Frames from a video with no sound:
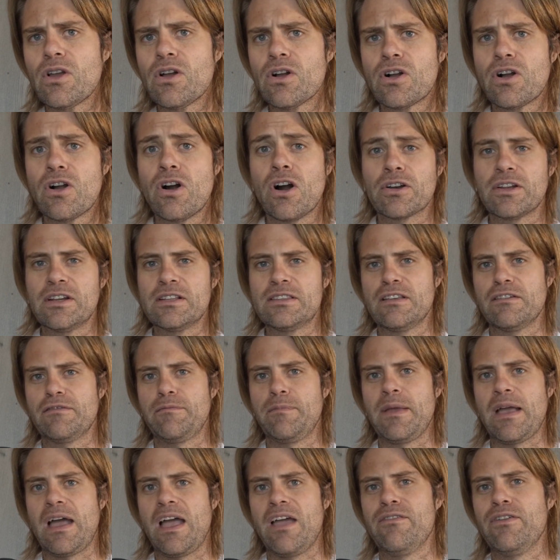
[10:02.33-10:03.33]

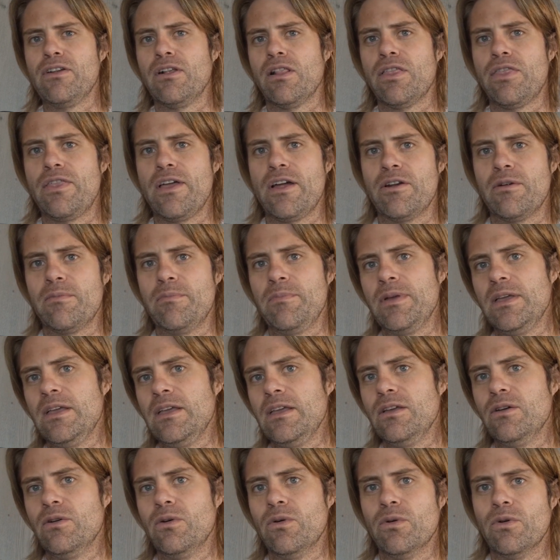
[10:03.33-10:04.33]
cognitive behavioral
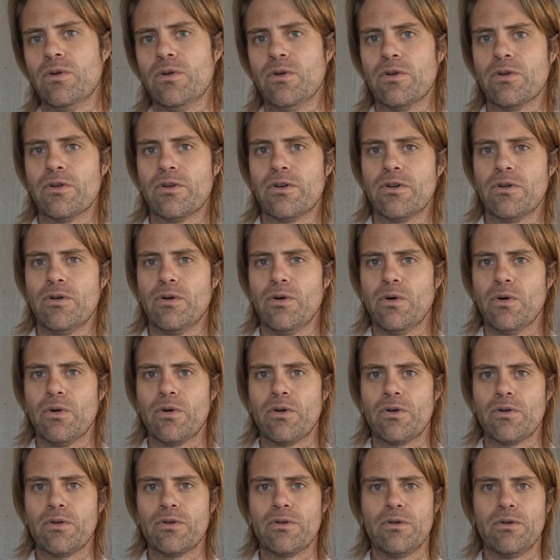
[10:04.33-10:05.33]
therapy or
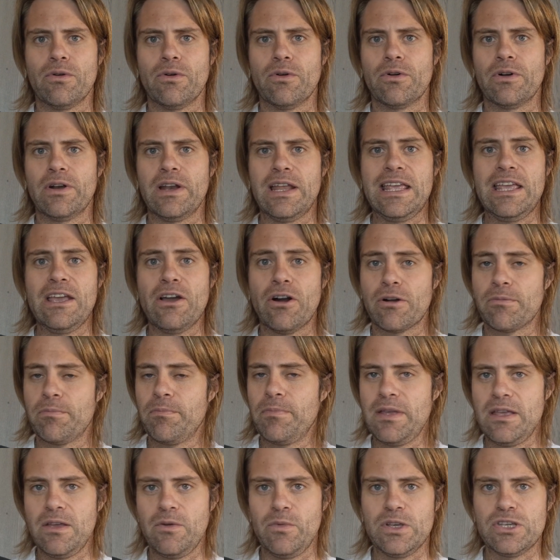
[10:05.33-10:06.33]

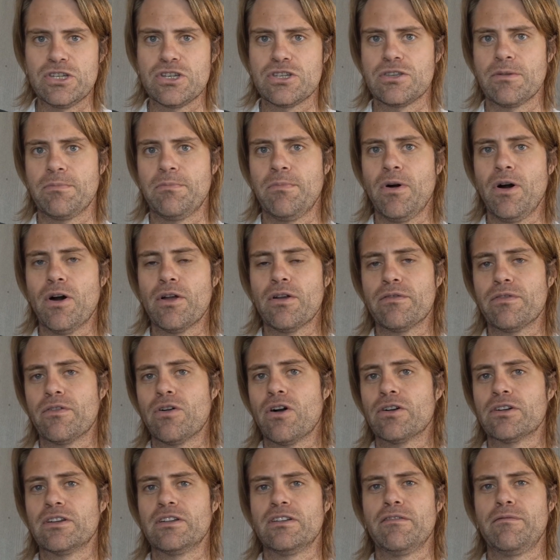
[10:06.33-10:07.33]
ERP, which is a part of
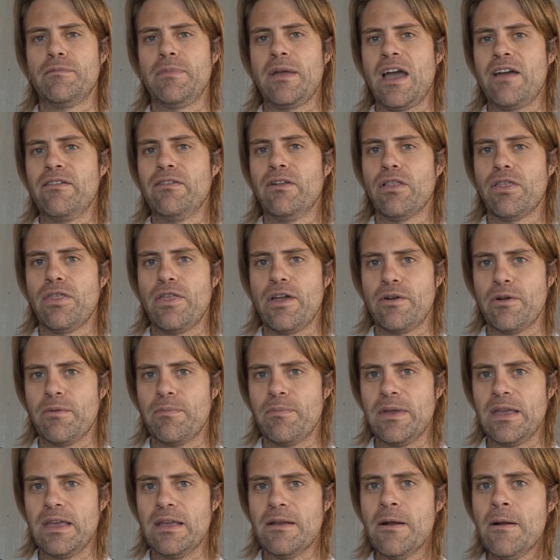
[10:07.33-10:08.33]
cognitive behavioral
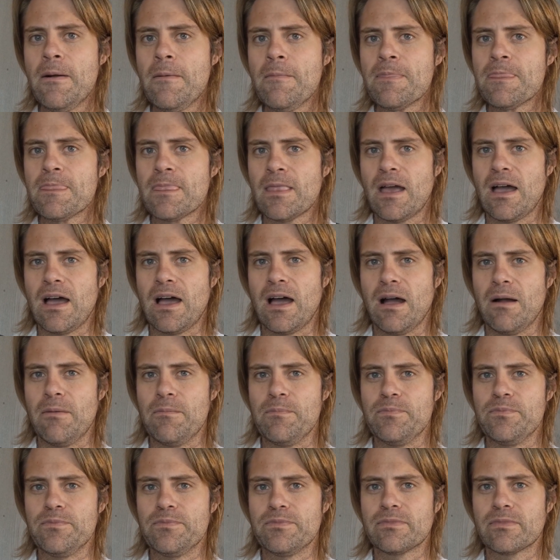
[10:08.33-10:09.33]
therapy.
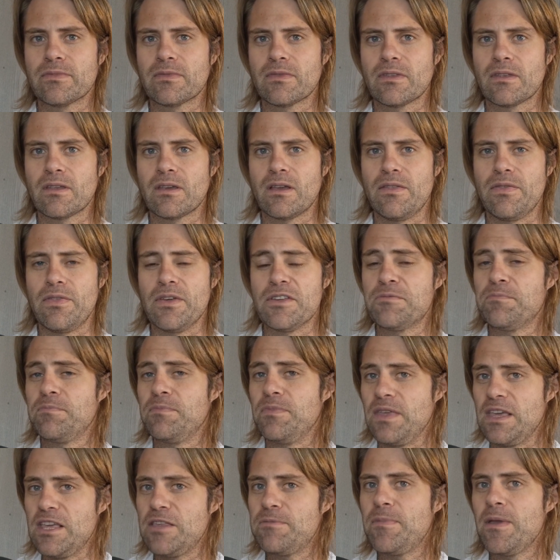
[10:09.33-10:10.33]

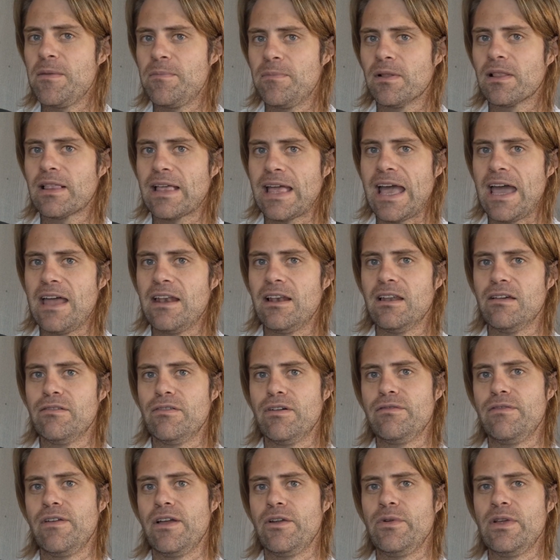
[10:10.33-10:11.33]
These people can live
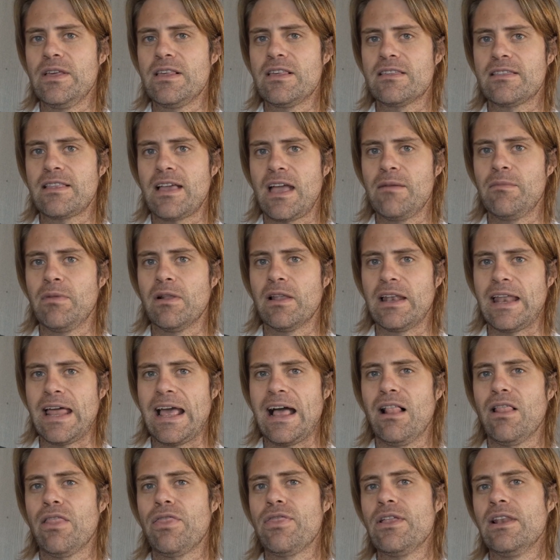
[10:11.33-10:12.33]
a very stable and
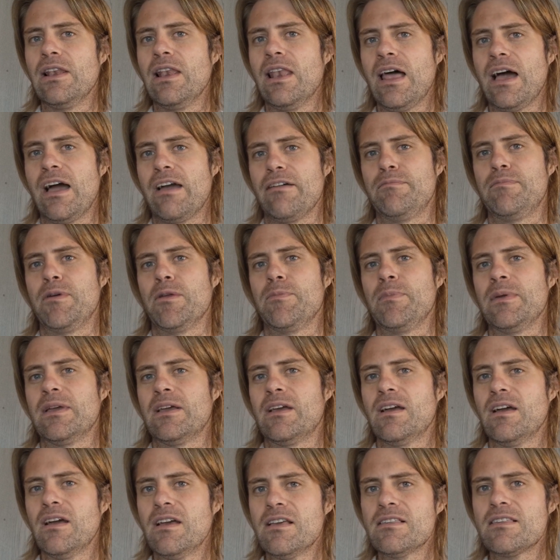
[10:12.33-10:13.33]
healthy life, but
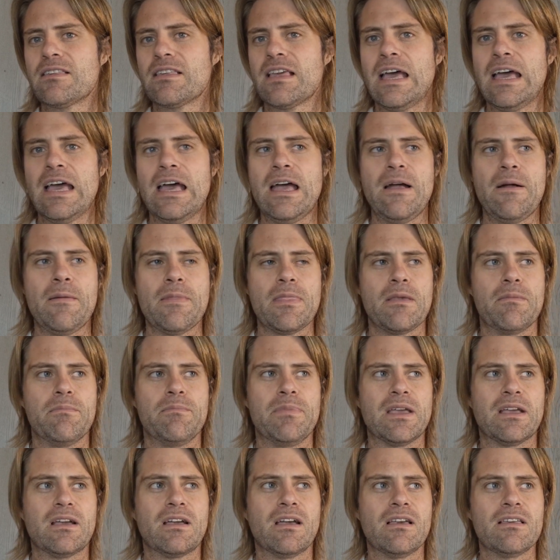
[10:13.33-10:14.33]
because
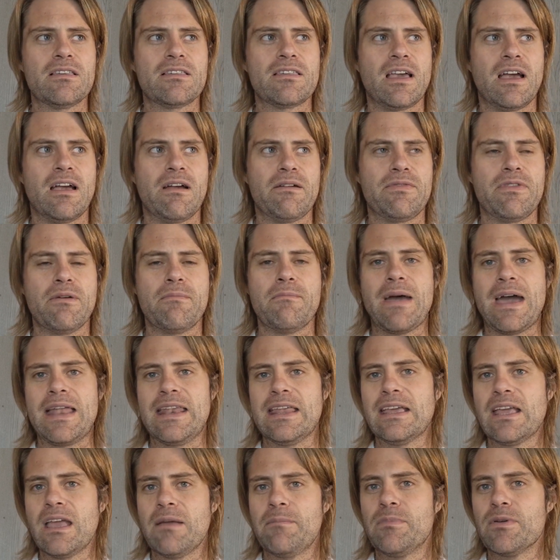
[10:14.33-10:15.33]
the
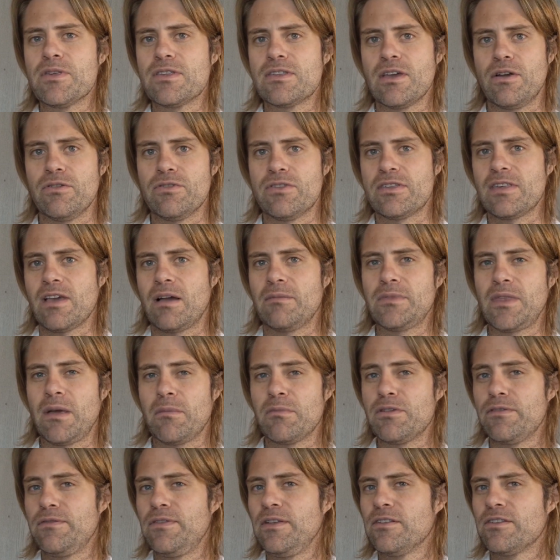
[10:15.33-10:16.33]
manic episodes
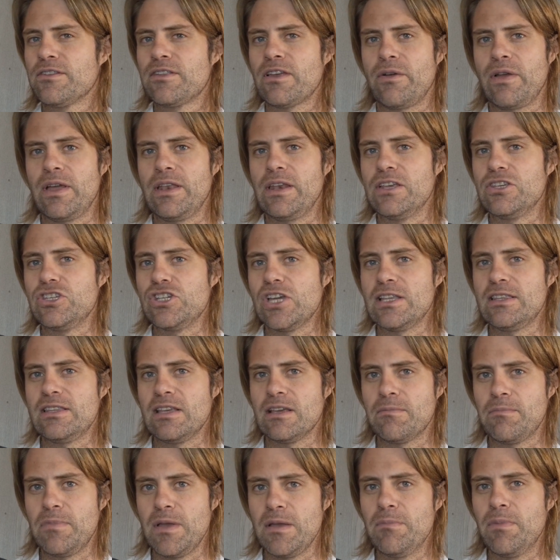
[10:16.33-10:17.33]
sometimes feel so
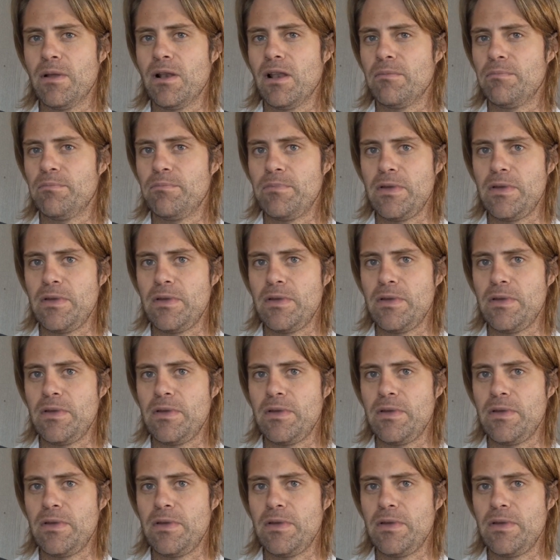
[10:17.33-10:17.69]
energetic, people